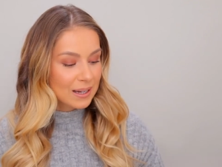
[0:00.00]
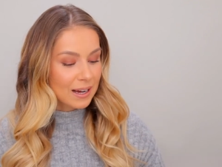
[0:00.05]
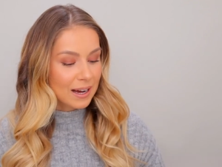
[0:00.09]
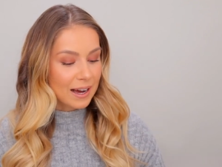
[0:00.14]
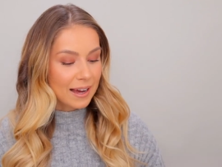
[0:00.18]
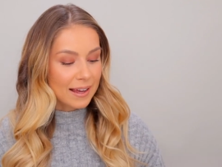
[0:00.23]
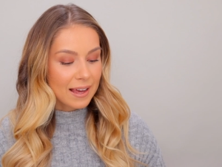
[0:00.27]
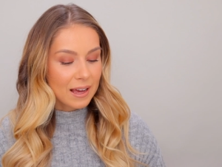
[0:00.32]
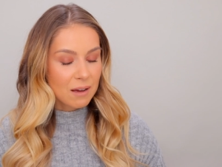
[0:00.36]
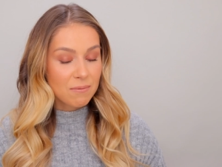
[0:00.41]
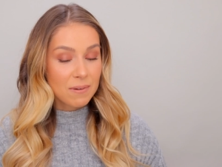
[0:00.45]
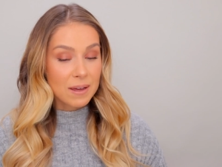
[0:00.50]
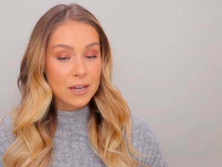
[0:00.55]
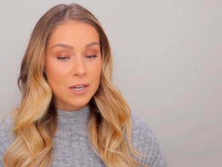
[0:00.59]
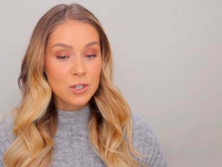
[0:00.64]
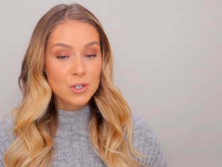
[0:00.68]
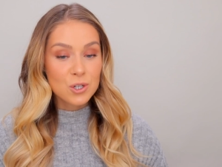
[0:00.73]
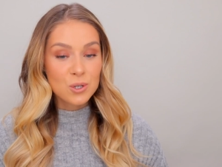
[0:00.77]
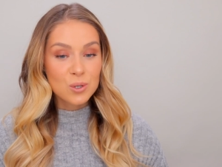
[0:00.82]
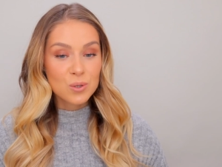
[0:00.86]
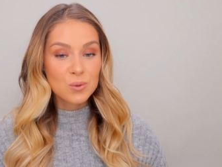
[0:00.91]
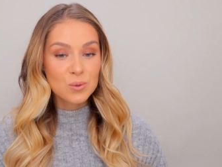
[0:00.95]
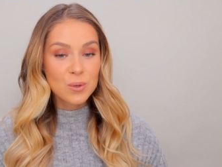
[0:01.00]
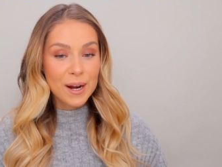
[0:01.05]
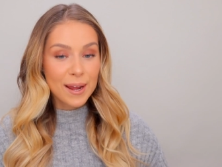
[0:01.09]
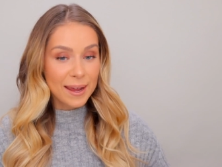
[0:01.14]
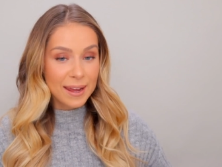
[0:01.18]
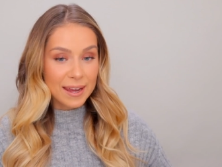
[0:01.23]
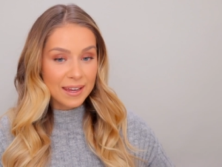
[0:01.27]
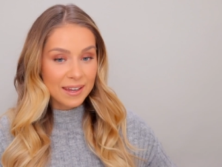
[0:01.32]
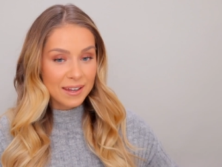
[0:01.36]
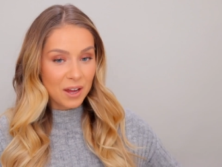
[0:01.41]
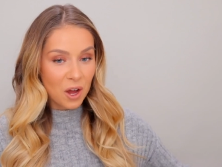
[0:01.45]
I have a
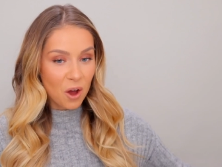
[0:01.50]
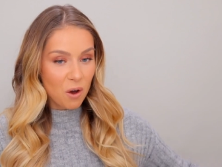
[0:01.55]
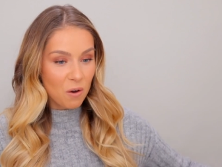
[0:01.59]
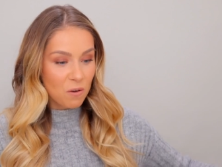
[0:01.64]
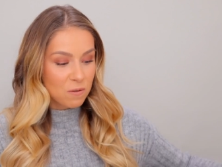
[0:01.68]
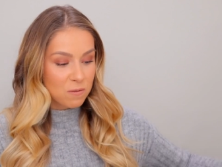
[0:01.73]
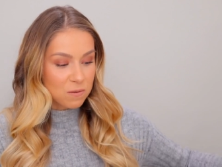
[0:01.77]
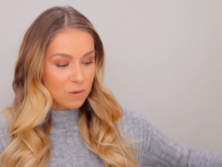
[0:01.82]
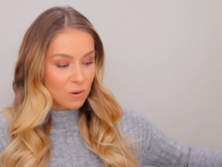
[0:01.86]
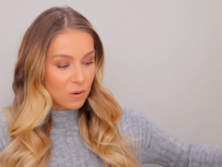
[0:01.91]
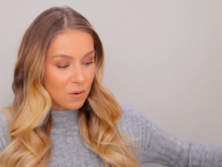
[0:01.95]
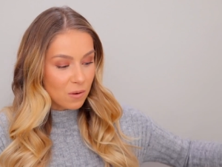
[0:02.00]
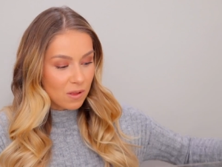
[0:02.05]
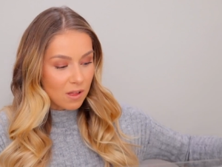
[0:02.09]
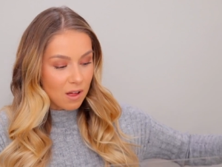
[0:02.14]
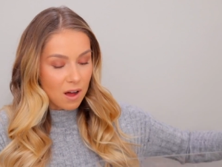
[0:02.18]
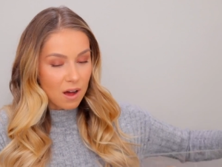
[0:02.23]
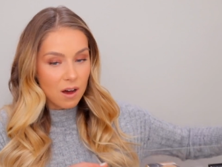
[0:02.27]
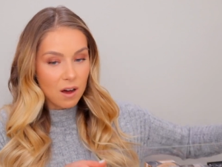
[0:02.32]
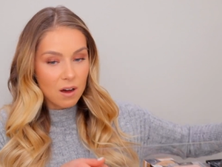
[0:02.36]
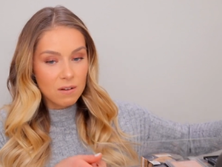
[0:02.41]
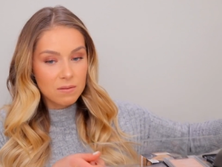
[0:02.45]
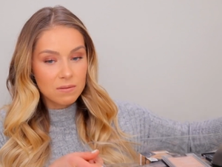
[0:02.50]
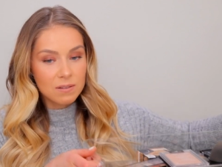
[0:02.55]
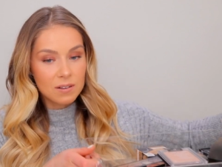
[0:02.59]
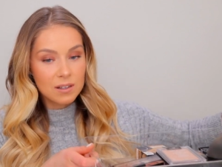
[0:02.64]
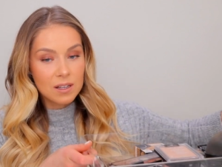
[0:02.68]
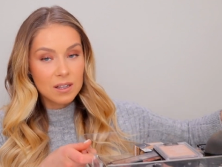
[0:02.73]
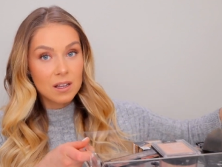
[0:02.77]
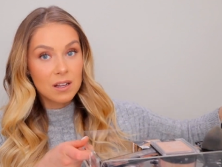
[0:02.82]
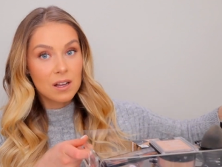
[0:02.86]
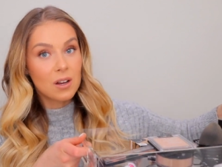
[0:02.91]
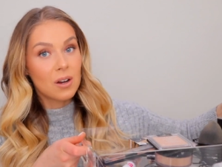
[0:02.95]
tray full of
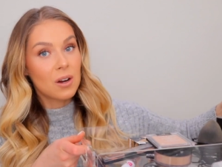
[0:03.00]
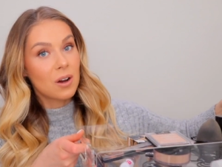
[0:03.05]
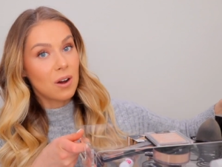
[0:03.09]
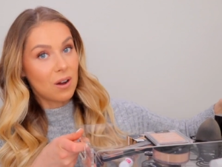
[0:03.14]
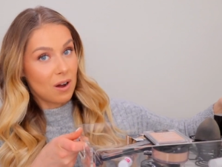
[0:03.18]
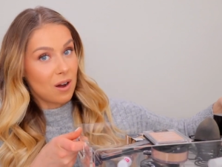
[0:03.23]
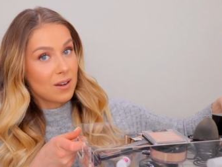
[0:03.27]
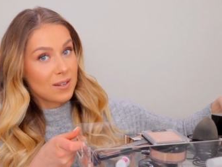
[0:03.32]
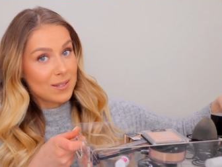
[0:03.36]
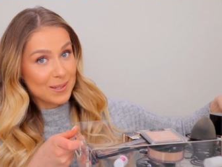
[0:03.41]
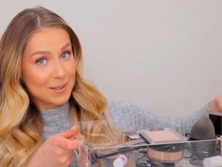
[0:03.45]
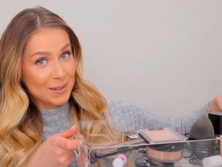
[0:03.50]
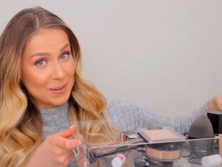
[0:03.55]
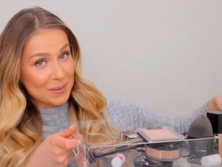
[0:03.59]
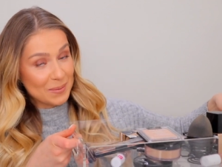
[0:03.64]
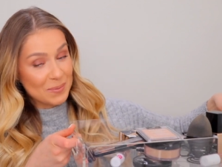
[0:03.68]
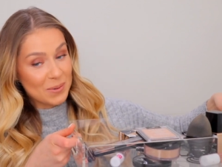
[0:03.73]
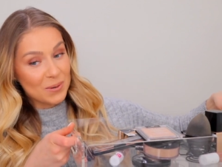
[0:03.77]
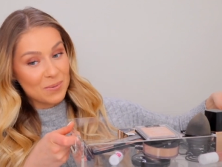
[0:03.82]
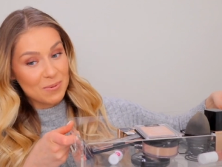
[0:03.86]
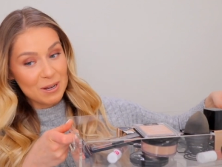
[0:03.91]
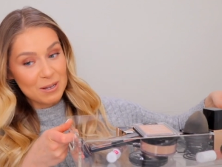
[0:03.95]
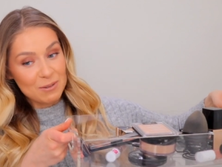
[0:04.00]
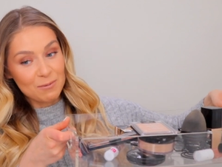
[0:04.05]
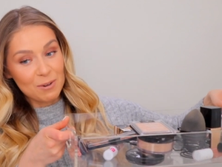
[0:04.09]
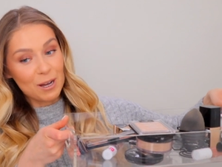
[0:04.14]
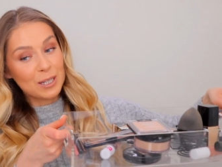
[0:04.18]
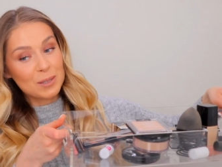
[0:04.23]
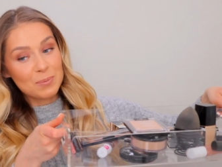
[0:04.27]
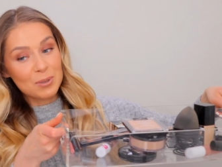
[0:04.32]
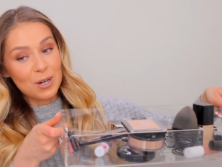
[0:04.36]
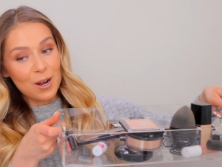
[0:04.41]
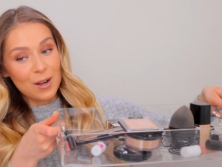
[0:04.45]
awesome Wet n
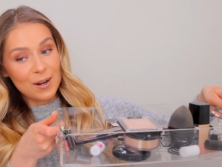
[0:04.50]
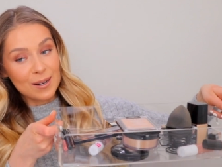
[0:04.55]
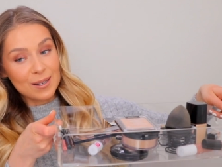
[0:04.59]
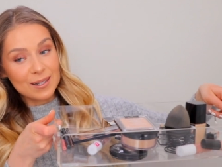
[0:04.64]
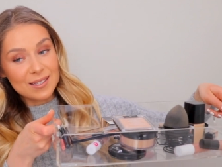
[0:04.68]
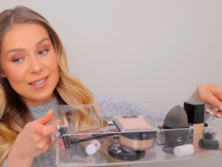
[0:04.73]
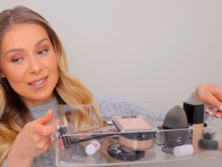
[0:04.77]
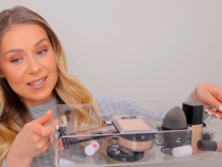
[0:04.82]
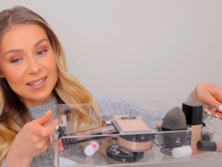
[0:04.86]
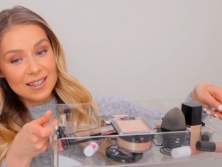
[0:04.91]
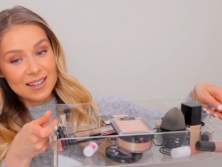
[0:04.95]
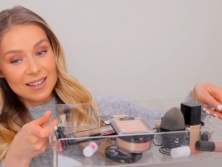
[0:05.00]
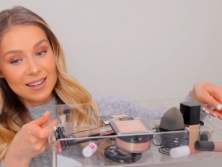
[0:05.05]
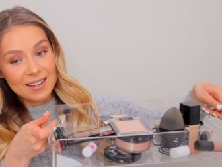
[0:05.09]
Wild products